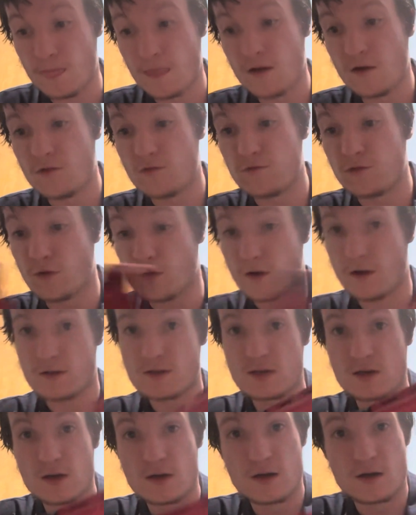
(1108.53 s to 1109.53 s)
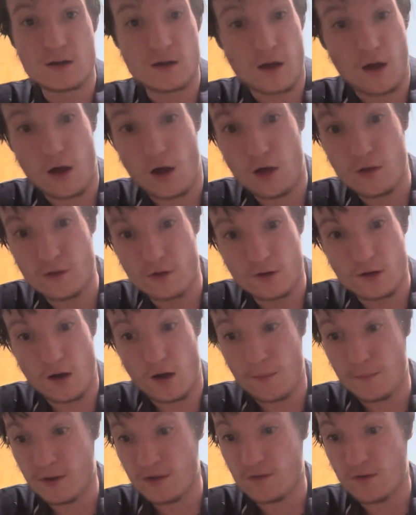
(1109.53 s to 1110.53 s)
for it. Other
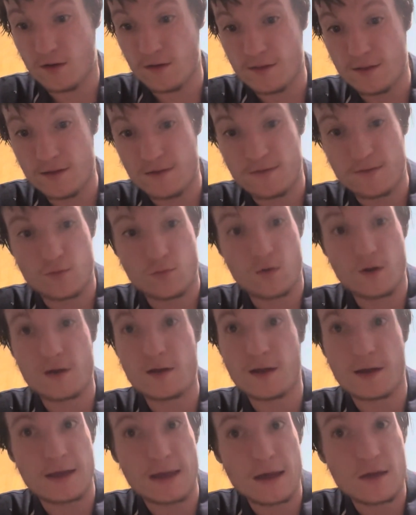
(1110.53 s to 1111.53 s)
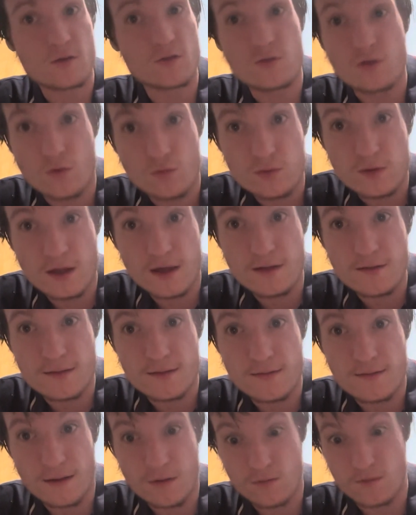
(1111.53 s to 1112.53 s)
comments on this one, again, don't take
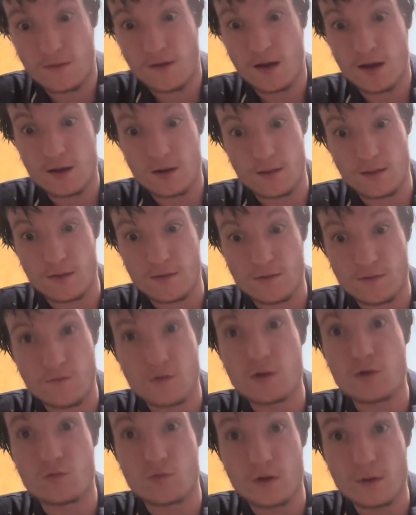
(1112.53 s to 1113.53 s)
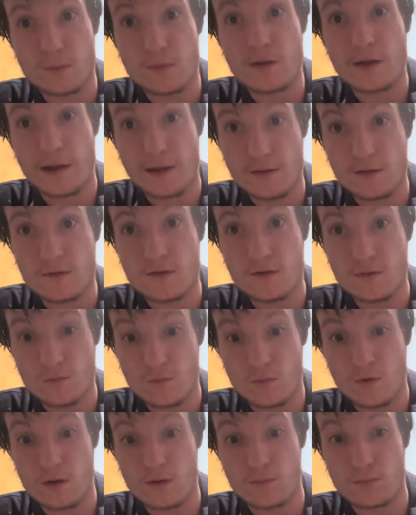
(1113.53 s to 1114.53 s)
this outside unless if you repaint it
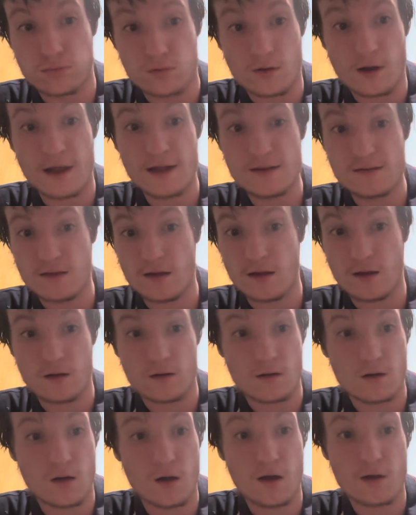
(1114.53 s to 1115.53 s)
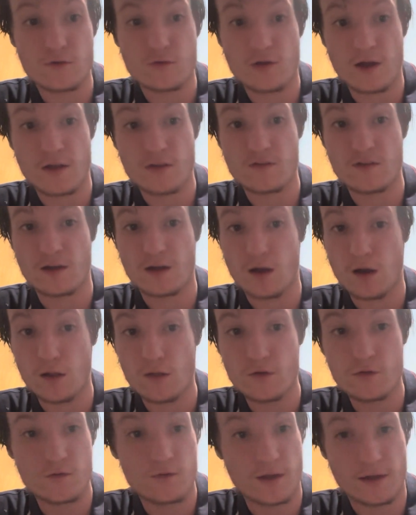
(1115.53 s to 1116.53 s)
with bright and contrasting
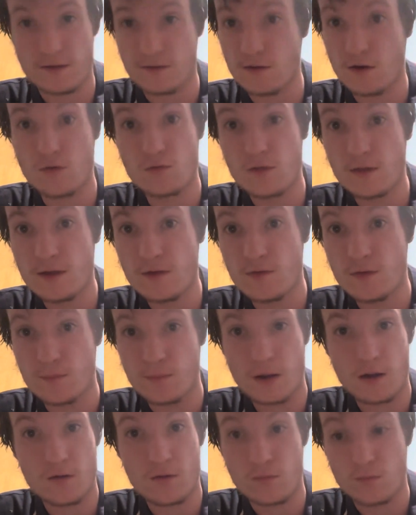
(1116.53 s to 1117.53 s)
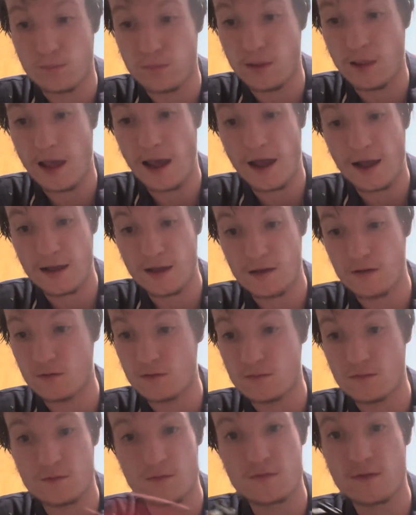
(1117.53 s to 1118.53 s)
colors. Like, don't leave the barrel black,
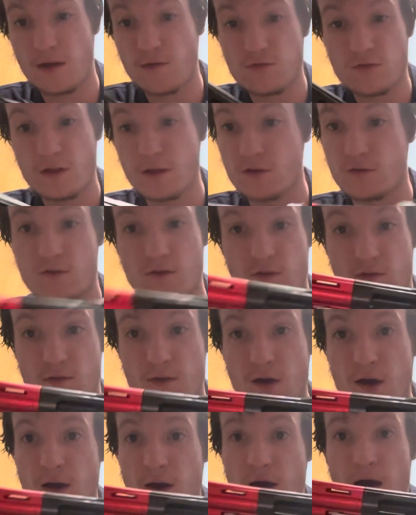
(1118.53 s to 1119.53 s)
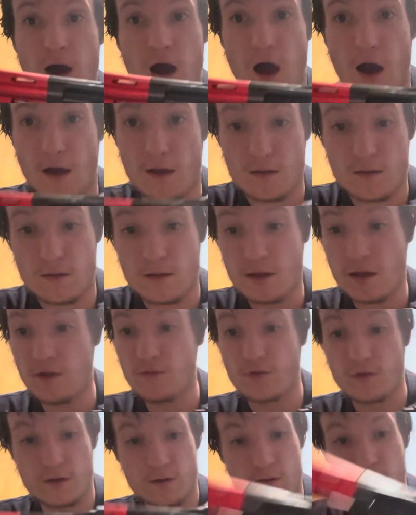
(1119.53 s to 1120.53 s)
and definitely just,
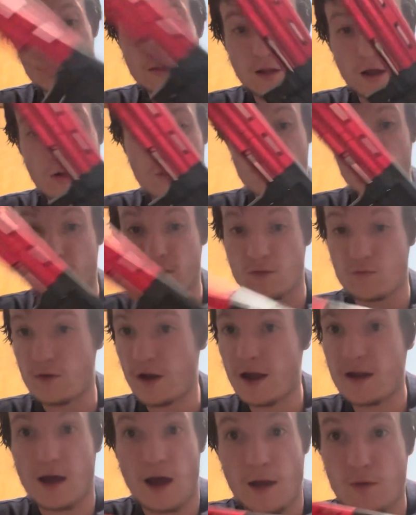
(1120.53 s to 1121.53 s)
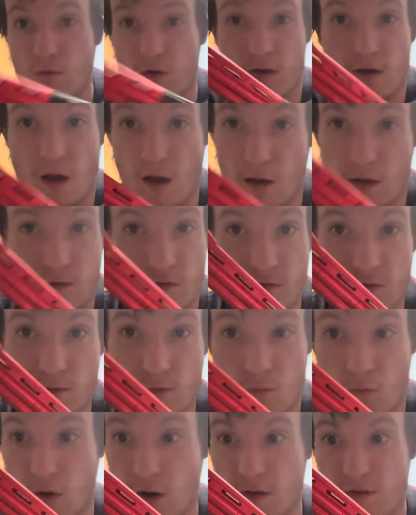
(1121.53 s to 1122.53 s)
even though with the red, I would not
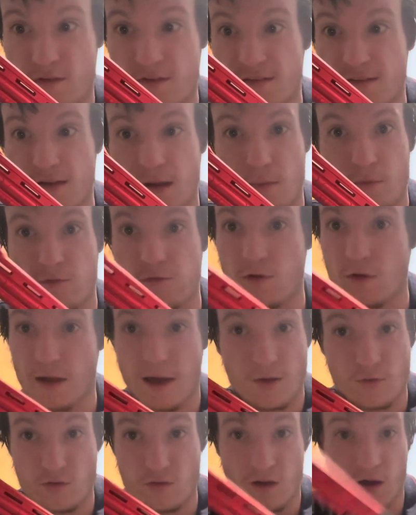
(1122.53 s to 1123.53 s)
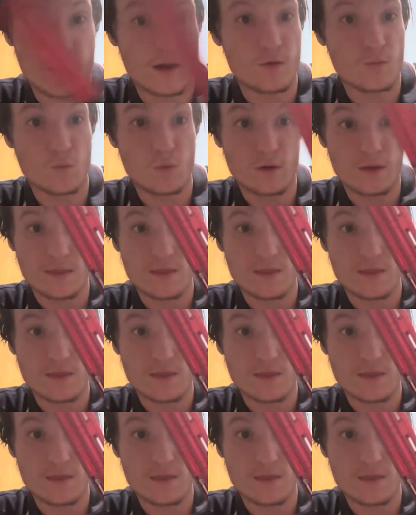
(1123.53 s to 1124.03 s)
want to step foot outside with